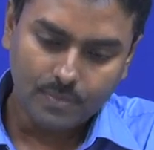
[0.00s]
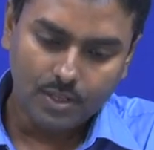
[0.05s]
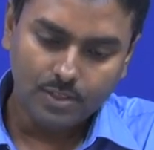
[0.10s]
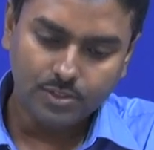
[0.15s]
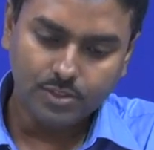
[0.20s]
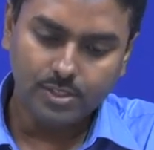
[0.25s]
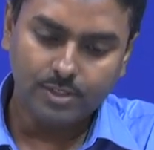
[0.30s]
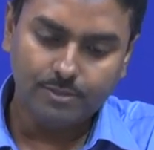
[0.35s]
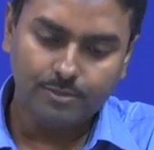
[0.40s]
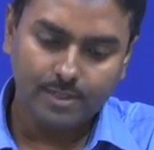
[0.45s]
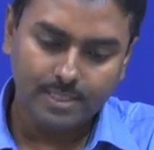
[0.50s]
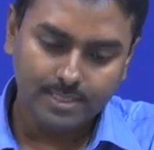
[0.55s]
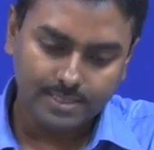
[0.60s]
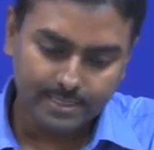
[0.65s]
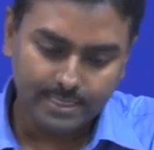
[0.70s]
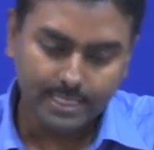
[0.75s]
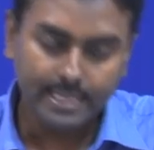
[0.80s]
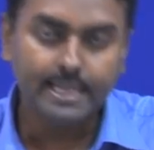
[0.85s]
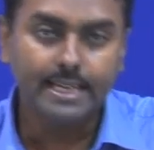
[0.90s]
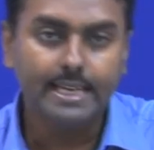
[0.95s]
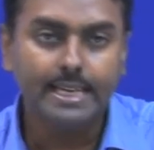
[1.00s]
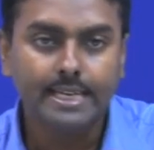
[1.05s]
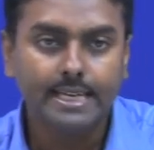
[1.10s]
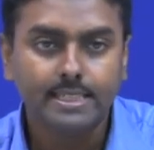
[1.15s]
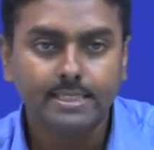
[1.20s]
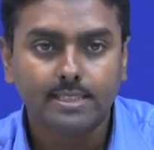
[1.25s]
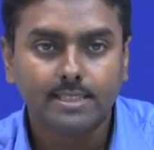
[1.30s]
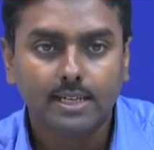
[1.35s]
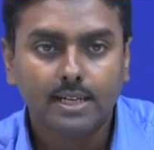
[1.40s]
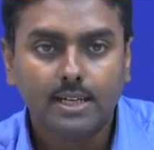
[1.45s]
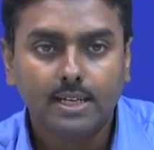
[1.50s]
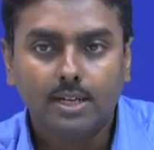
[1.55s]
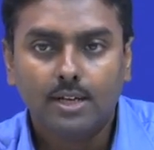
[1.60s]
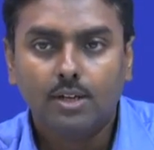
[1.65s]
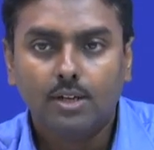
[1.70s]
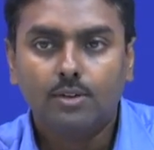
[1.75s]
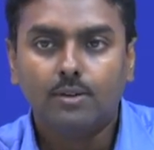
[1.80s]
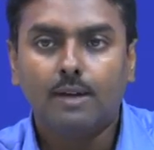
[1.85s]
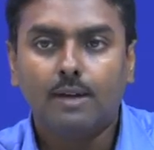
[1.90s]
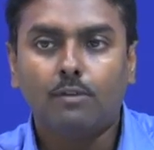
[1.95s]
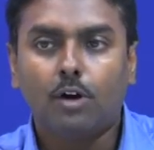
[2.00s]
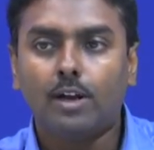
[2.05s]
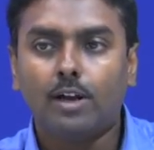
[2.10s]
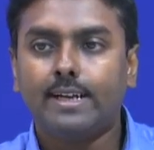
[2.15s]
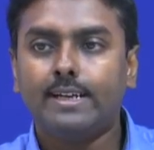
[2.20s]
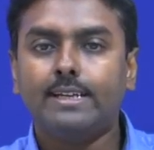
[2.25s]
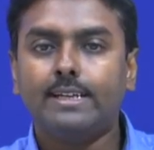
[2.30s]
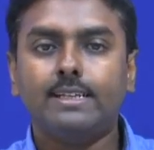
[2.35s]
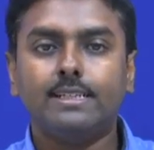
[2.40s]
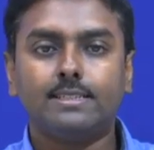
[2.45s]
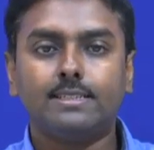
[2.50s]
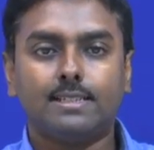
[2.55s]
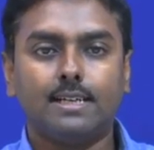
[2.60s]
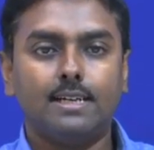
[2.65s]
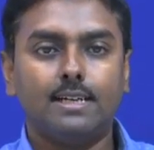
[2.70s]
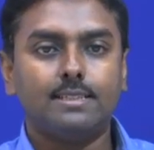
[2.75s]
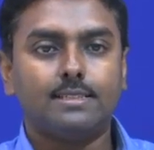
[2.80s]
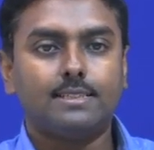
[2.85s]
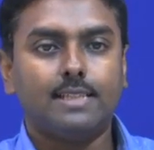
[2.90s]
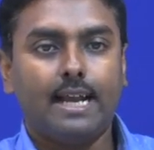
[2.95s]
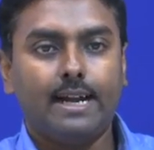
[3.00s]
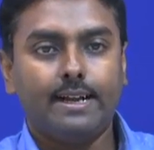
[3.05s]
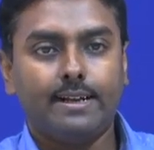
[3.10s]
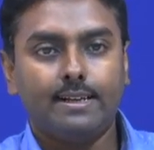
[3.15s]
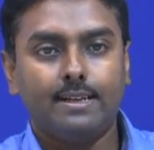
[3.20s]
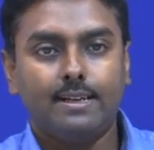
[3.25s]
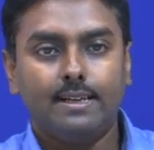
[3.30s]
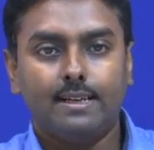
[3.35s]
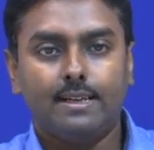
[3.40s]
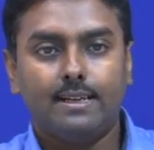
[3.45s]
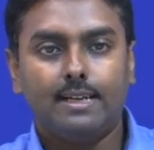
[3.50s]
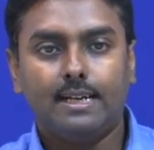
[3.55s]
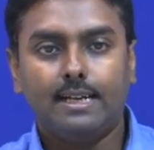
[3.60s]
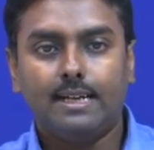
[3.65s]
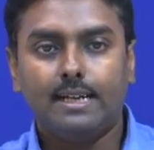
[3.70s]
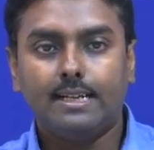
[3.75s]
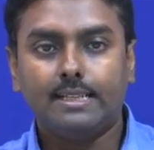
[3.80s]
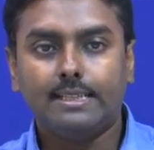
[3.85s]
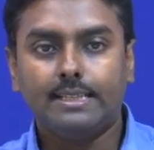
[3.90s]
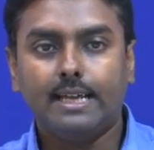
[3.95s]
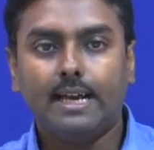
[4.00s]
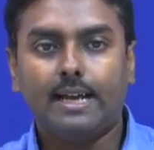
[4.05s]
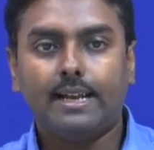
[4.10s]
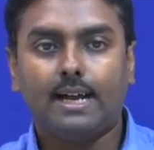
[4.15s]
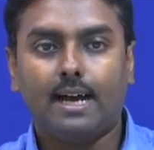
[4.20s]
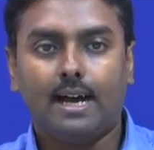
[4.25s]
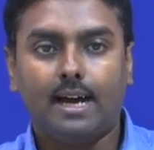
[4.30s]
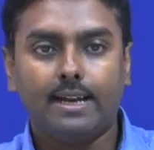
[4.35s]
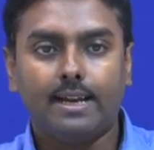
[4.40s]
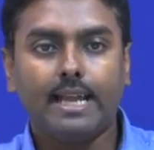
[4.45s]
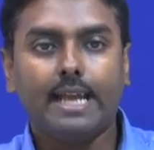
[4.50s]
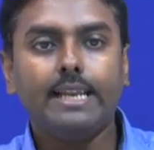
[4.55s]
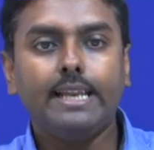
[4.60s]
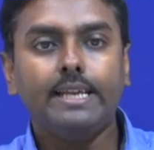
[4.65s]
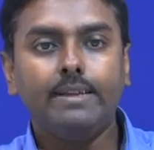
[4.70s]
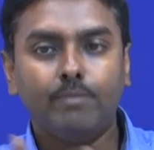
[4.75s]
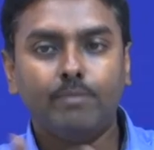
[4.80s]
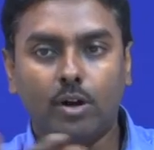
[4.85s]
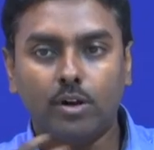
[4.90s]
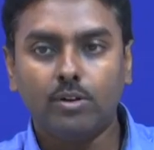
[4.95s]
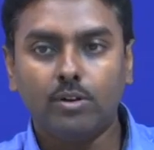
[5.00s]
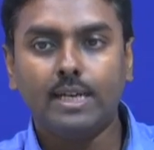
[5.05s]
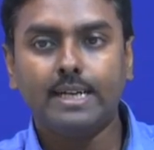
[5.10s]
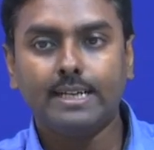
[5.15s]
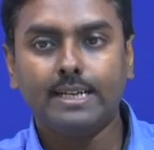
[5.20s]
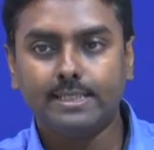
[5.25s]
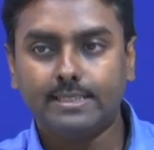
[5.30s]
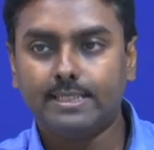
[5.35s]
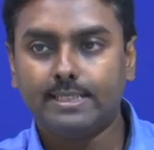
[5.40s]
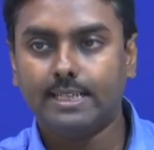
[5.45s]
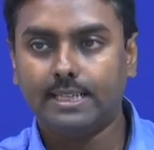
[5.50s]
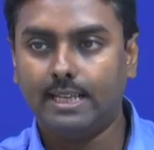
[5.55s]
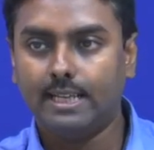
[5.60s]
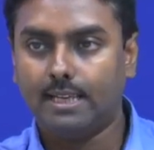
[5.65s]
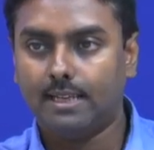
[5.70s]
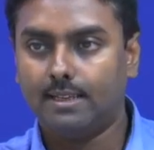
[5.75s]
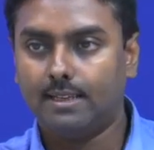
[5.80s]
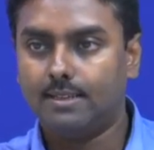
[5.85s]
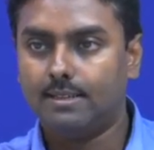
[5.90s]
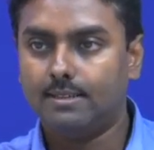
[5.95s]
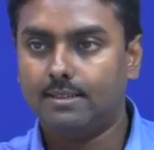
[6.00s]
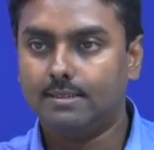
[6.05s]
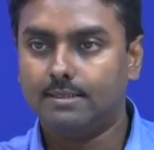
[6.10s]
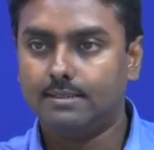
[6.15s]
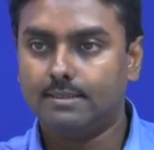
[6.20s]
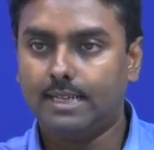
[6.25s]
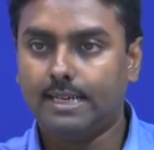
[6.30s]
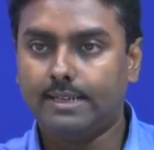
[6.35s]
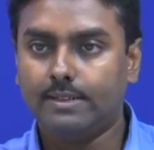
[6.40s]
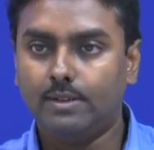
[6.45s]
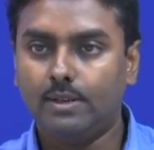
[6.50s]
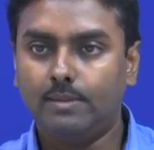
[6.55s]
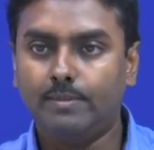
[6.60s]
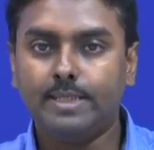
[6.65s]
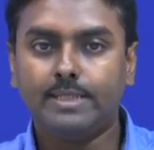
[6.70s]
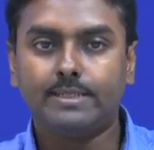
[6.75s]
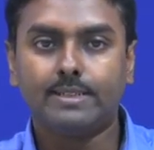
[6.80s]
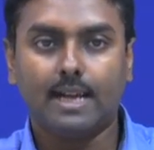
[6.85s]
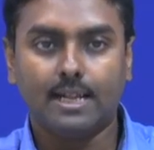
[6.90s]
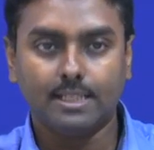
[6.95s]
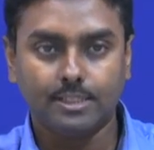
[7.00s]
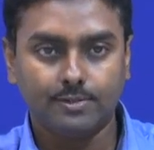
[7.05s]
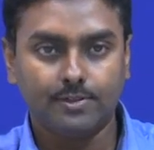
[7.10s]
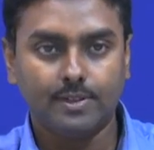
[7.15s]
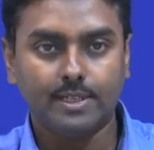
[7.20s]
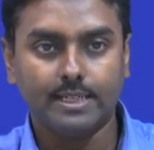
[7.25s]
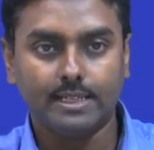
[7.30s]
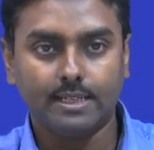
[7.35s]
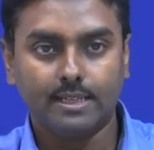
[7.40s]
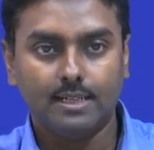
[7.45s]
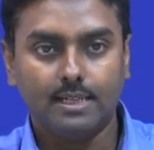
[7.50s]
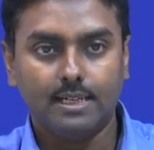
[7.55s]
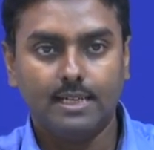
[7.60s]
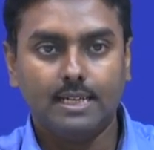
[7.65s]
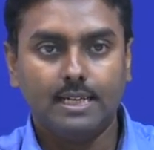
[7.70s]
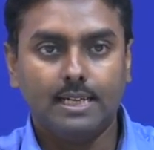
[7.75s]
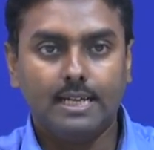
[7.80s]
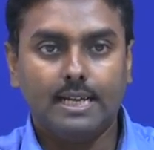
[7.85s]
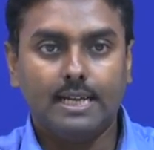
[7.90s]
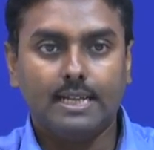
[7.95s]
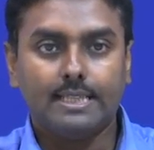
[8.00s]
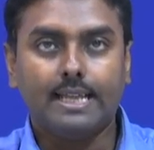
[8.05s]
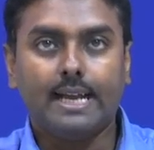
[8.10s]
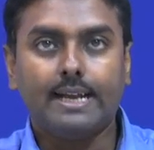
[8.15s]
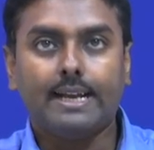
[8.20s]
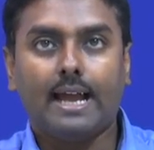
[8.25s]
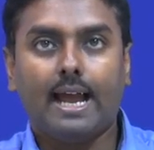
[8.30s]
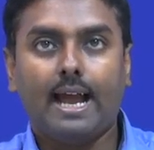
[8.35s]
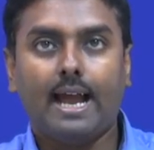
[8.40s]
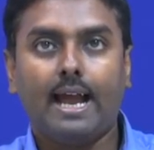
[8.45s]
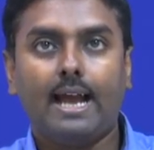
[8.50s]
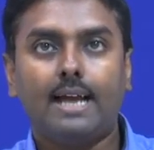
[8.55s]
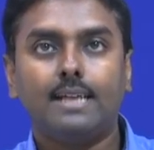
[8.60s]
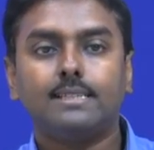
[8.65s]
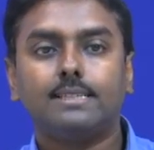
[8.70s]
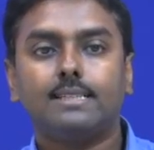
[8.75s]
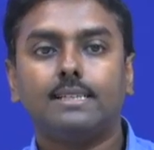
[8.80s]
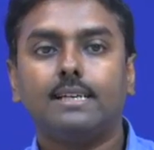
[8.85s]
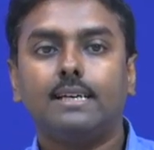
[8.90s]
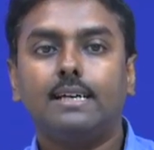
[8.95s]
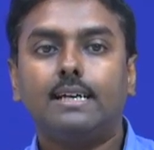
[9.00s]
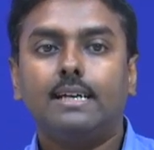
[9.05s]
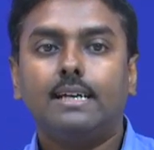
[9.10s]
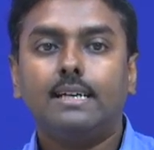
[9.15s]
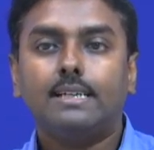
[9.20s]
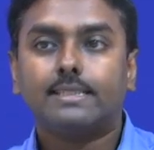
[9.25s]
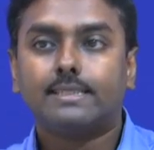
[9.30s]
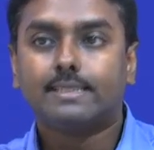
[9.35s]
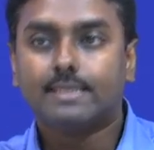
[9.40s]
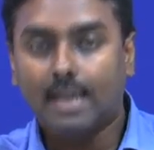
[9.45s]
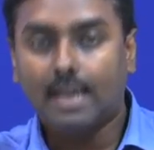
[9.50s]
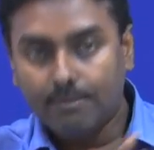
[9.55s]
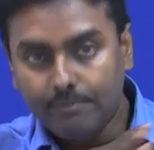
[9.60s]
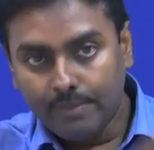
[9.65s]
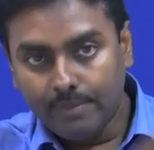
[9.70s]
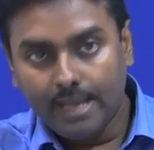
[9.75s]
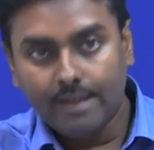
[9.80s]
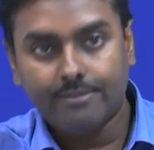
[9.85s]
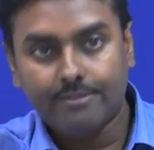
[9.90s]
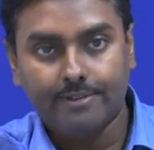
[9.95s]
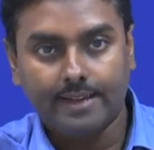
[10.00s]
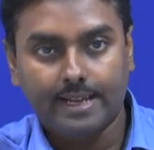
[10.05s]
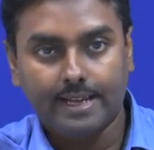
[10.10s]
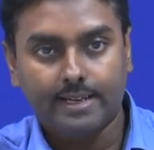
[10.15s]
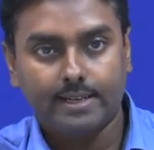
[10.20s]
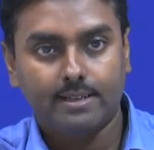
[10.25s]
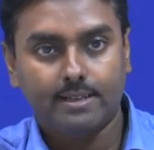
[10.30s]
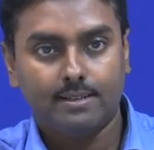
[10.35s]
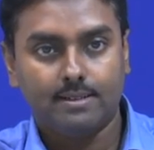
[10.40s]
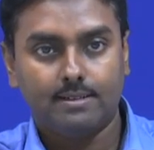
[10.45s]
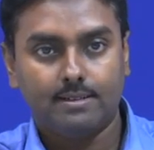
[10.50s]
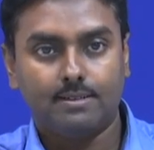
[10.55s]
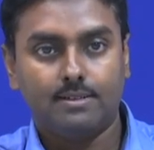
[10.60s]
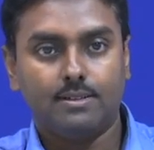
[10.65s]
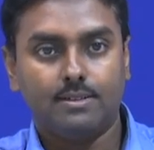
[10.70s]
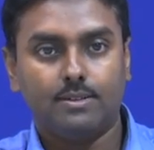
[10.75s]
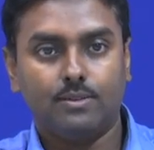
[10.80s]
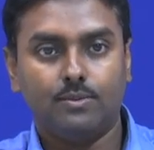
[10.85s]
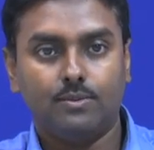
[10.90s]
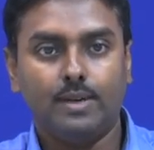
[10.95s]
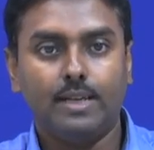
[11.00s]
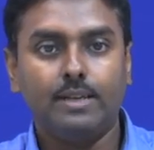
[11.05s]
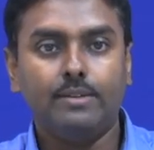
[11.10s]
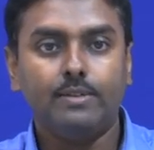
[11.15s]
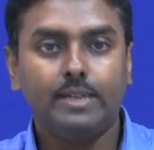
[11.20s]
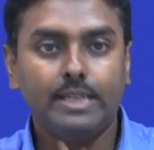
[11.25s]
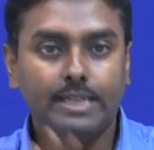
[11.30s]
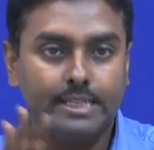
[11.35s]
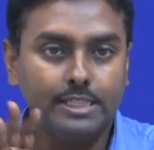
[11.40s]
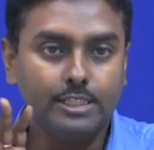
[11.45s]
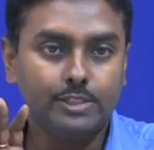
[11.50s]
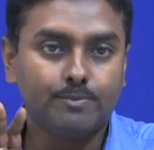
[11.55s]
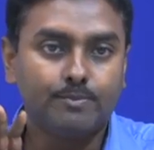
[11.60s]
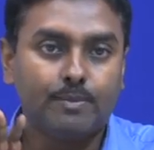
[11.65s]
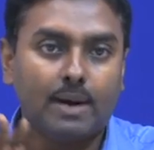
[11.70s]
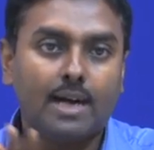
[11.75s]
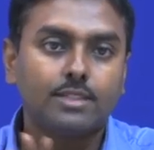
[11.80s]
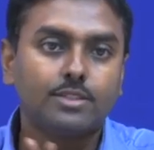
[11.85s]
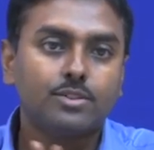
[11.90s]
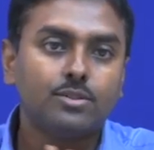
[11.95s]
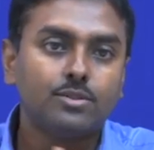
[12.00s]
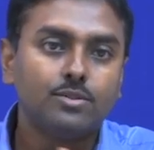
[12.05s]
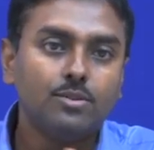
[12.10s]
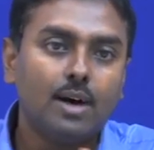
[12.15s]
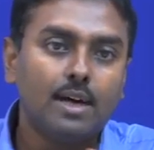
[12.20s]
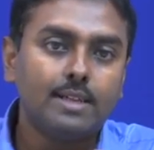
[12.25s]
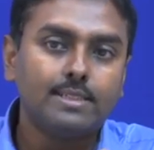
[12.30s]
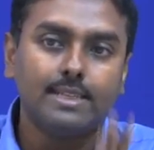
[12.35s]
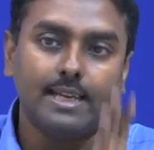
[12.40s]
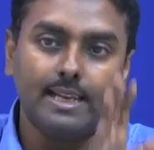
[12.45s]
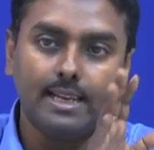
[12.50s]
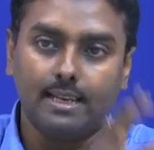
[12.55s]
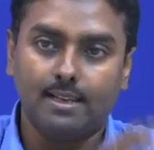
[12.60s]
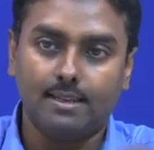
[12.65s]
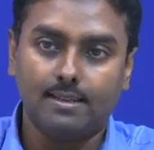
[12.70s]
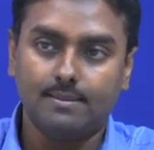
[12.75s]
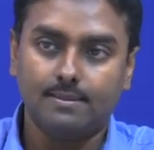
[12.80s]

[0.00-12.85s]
So, the first thing is we have already discussed that there are any modulated signal that you will be transferring that has some effect when it is passed through a channel,